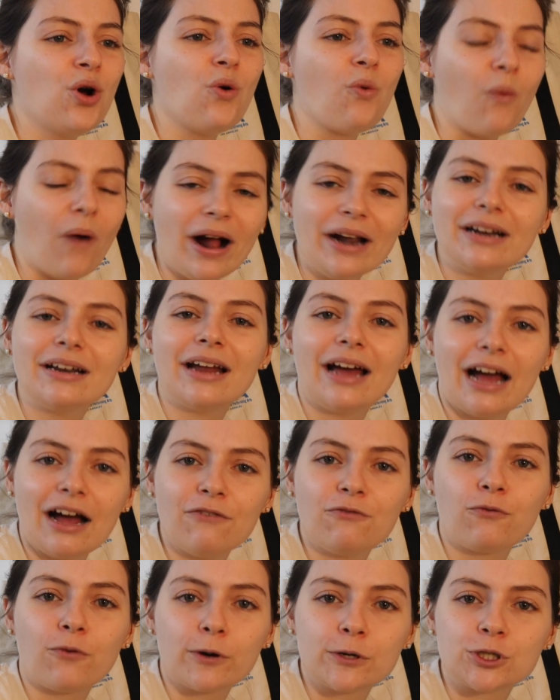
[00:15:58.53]
why did I
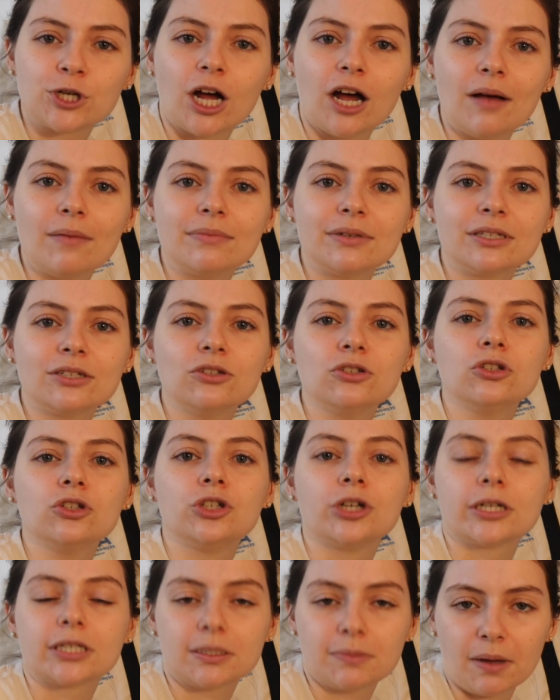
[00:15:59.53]
have 4 jobs
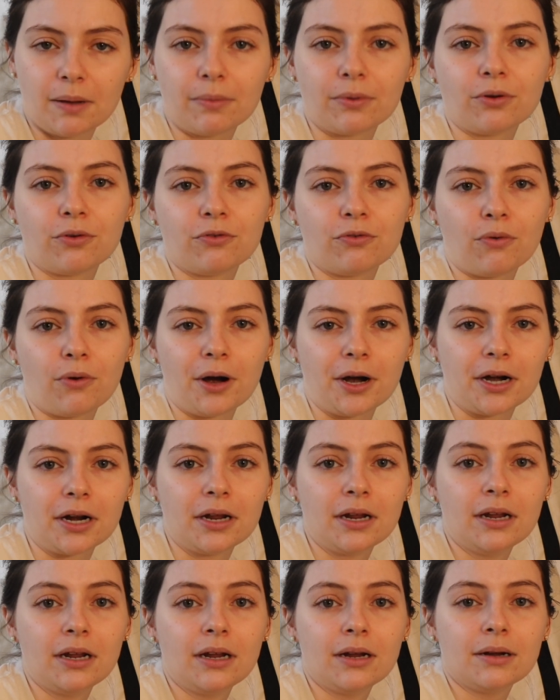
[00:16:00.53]
just to be able to afford
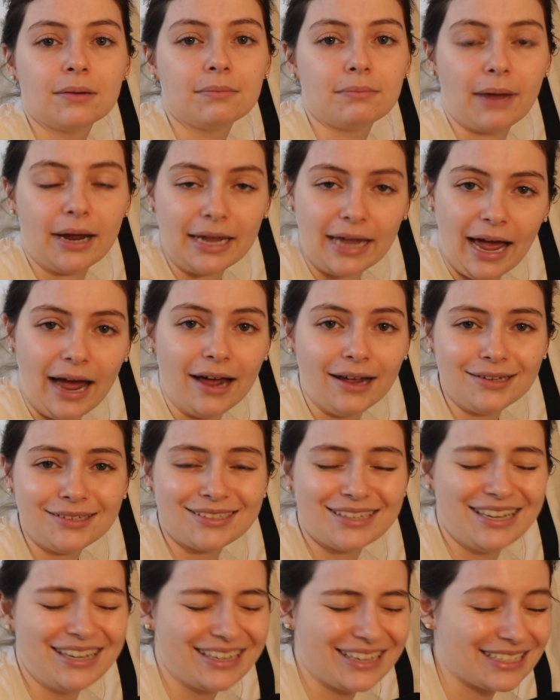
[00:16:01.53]
my
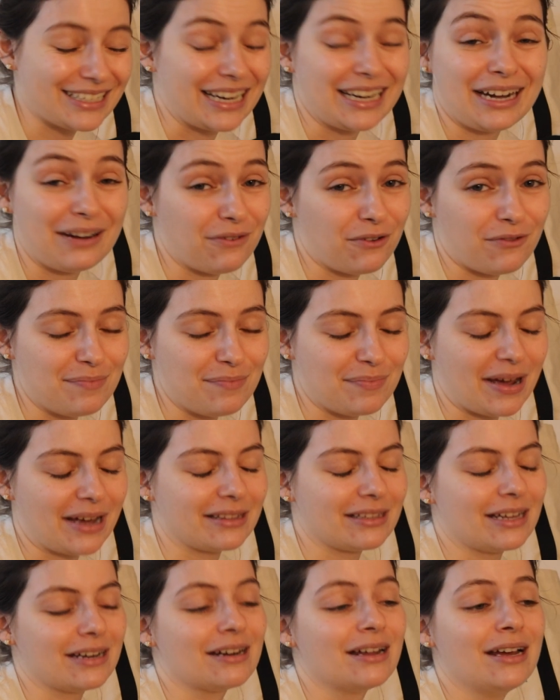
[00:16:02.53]
gas? Because I didn't have a
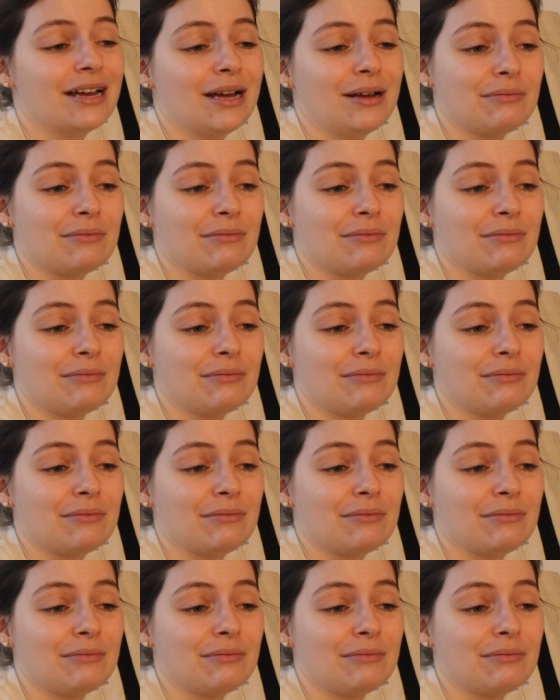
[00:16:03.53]
back then.